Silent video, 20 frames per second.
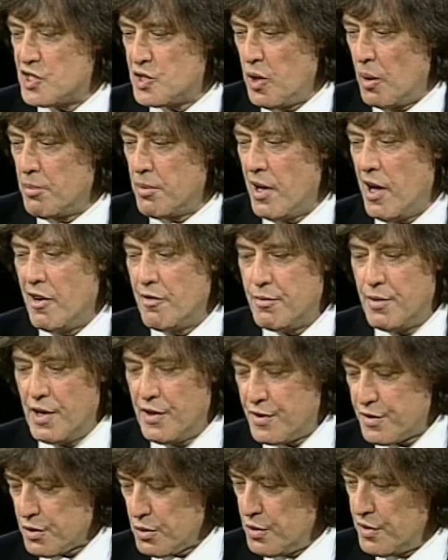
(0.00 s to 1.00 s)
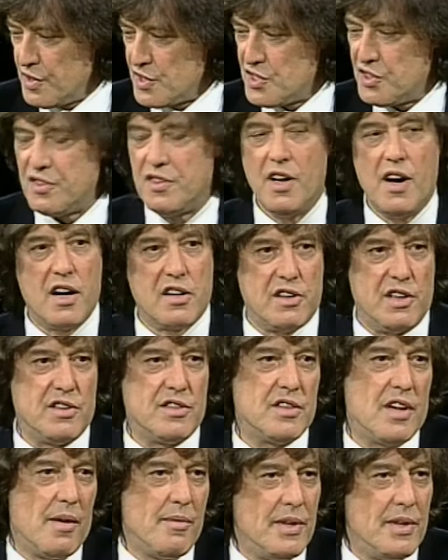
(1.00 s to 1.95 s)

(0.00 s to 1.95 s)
stop halfway through this turret.